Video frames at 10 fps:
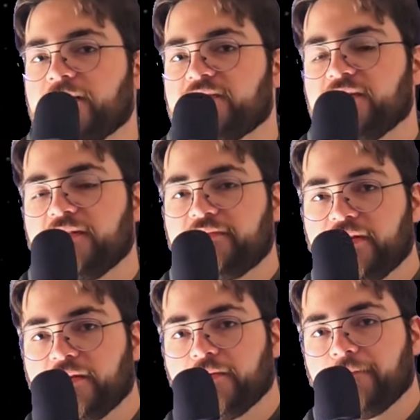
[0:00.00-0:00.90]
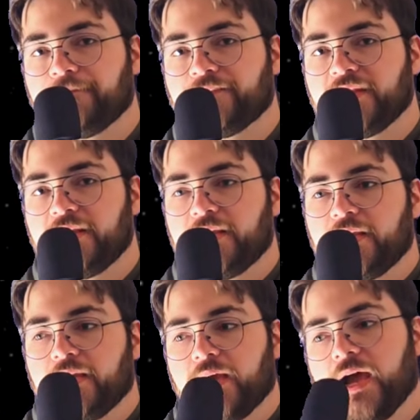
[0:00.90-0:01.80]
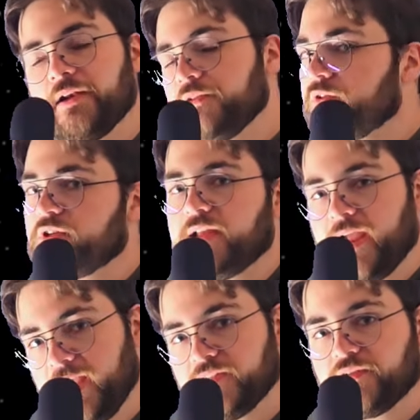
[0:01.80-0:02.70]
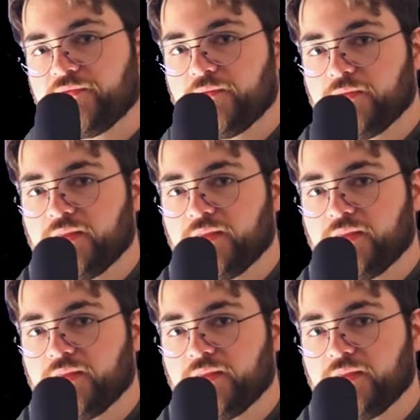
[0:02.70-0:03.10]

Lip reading: my silly video. I don't usually ask for